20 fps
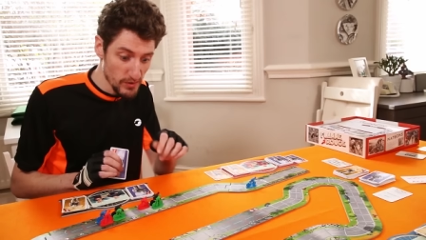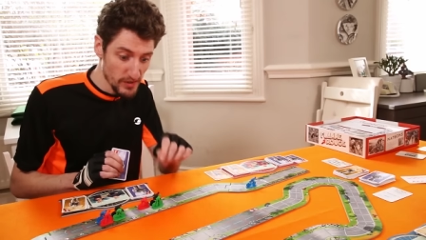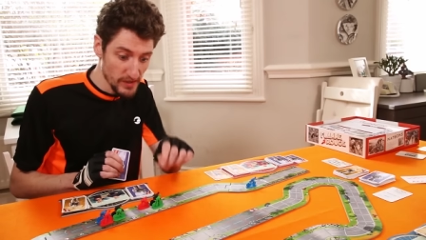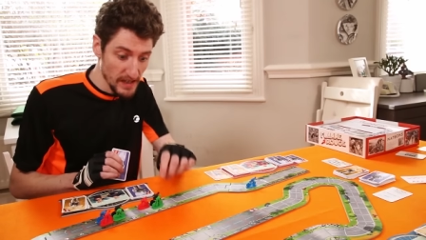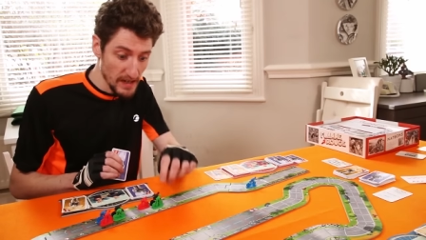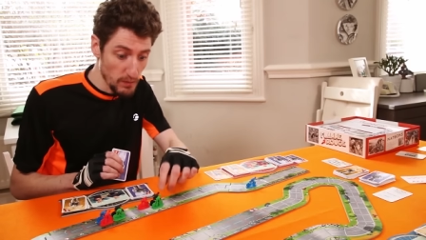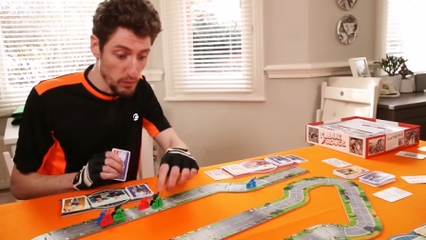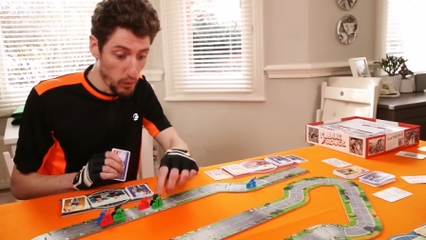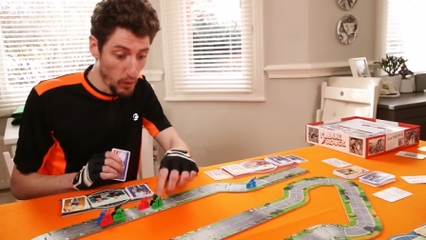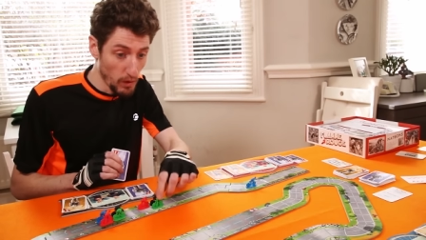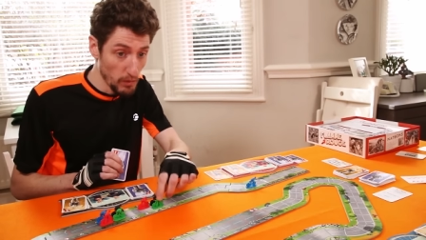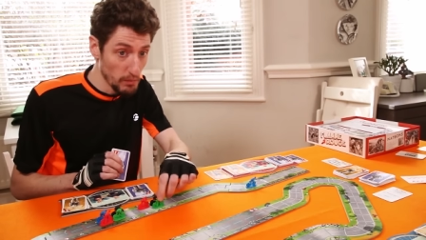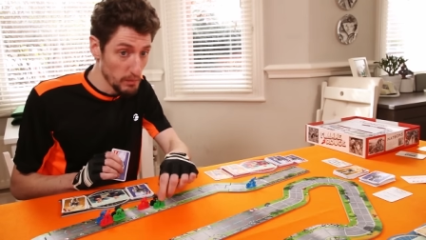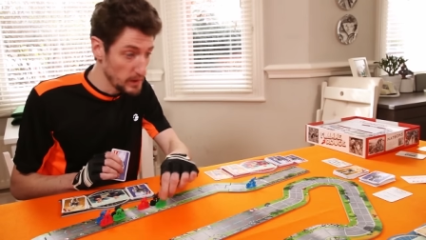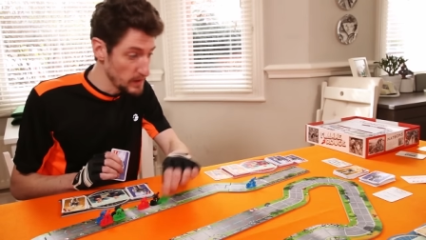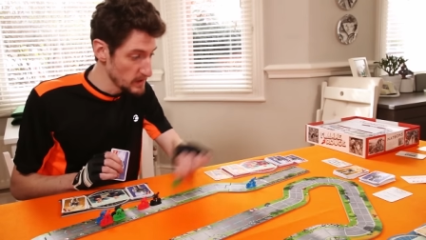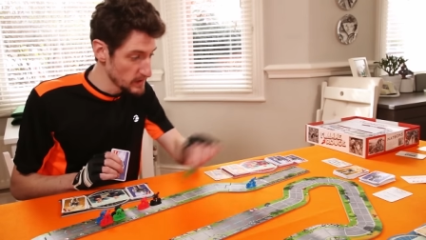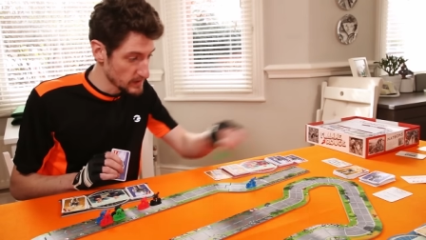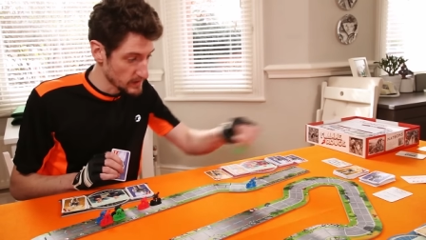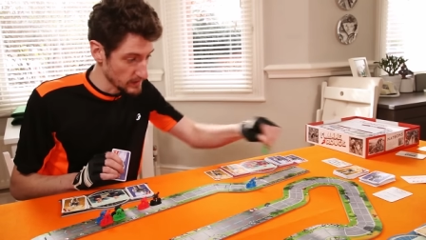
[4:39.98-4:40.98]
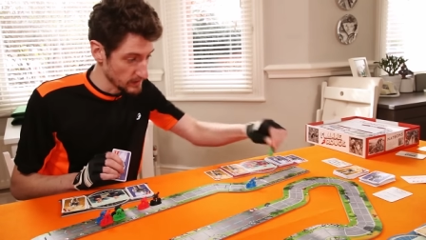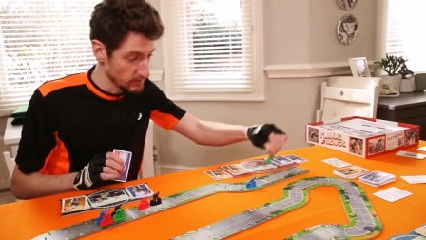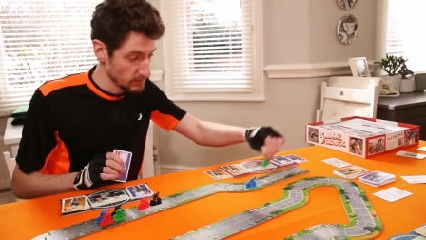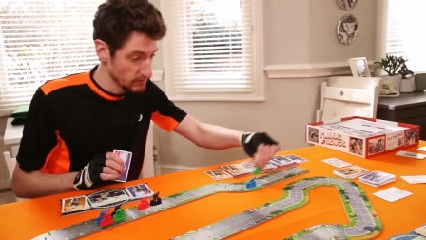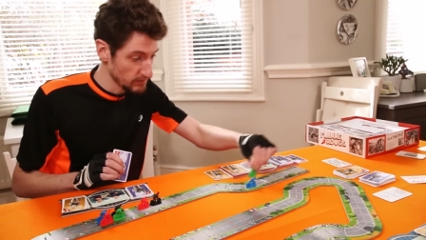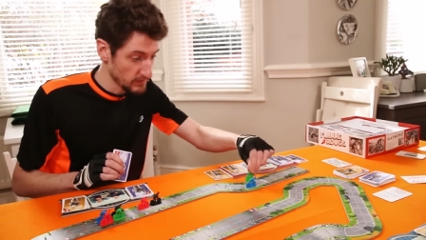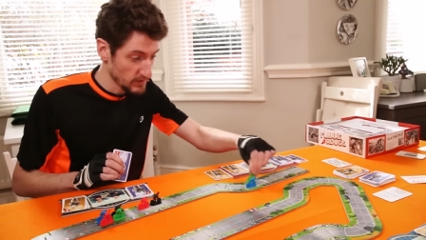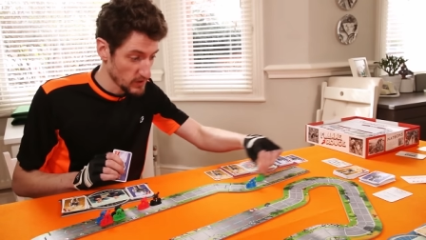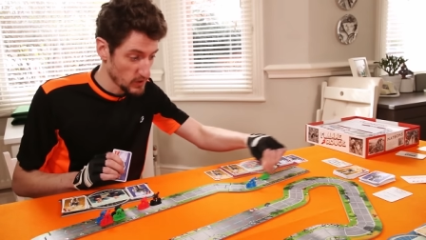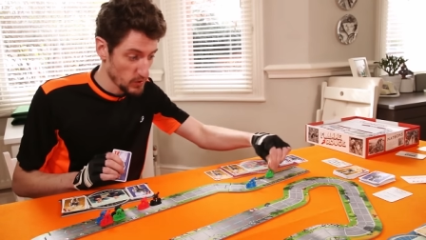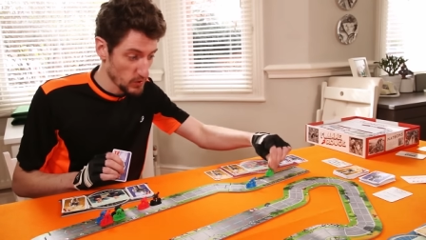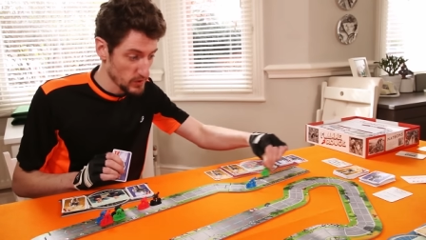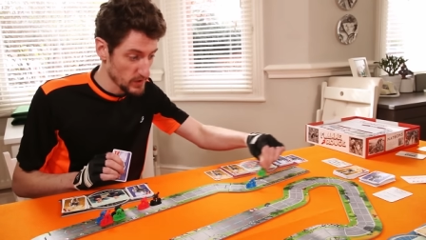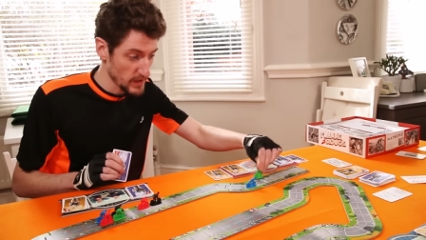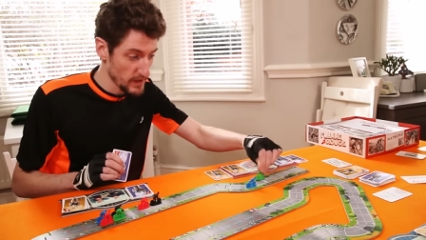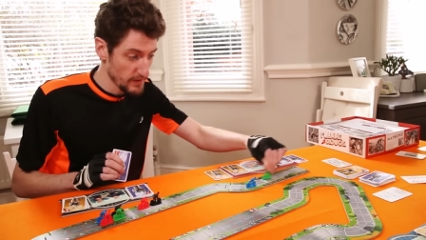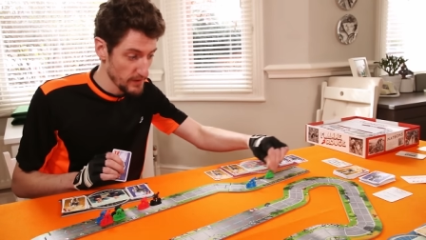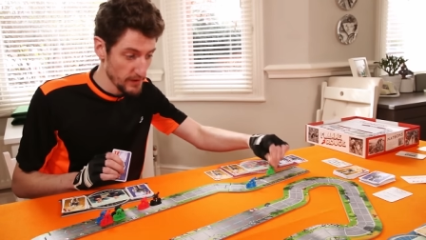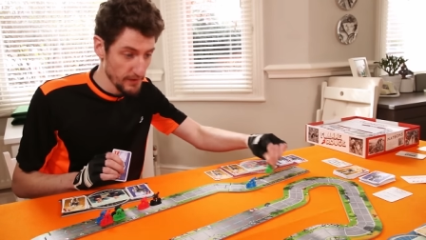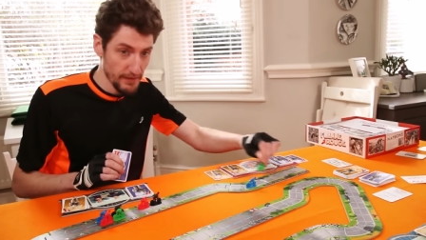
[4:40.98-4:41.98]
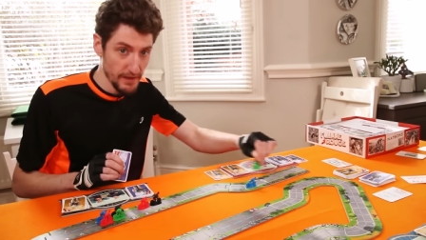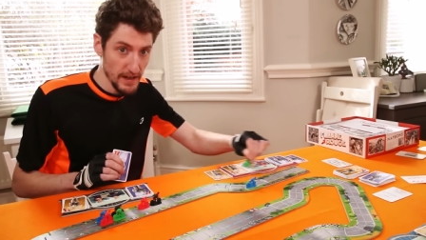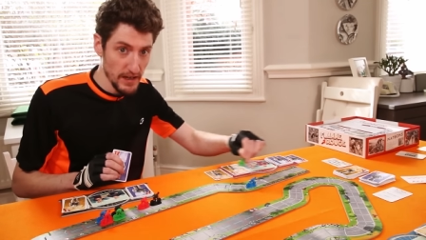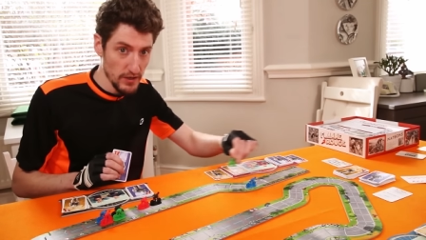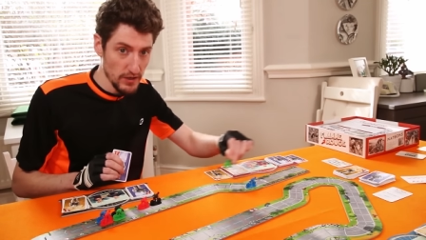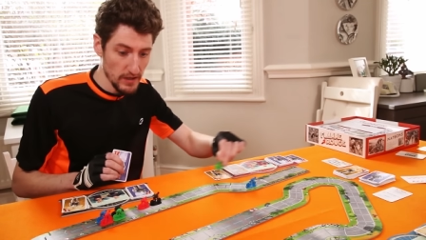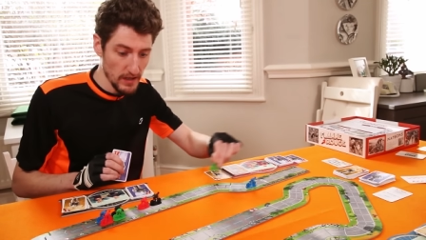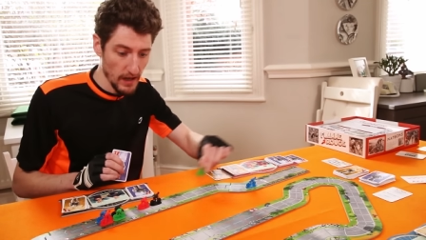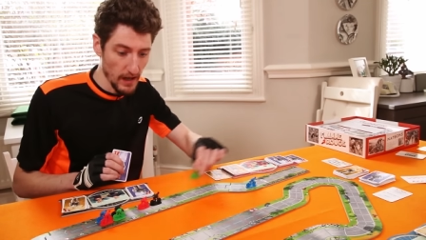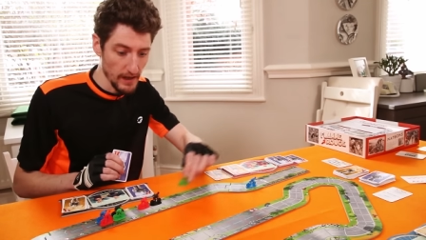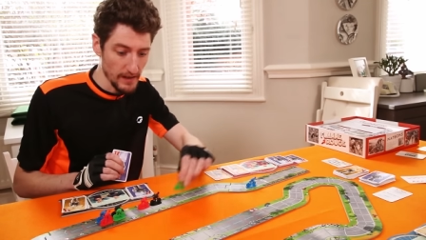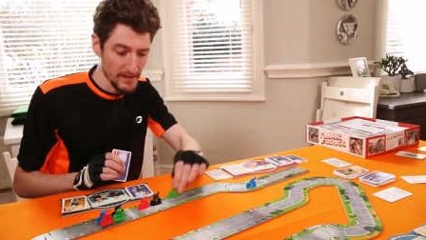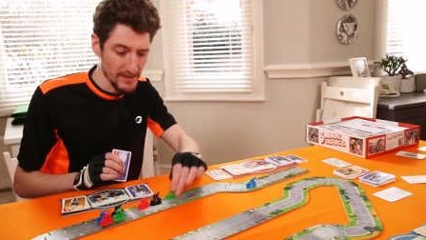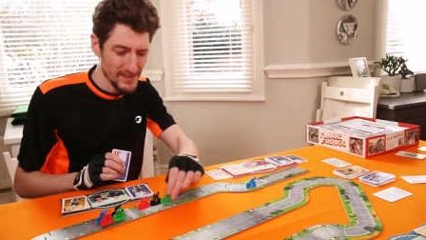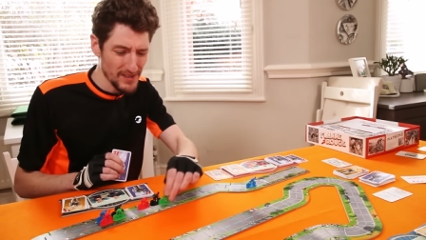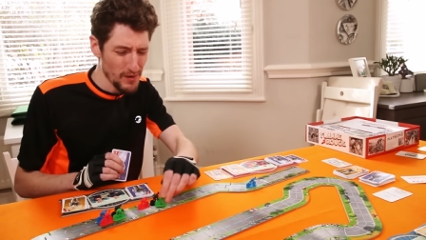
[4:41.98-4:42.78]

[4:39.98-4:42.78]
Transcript: just need one person to cross over the finish line.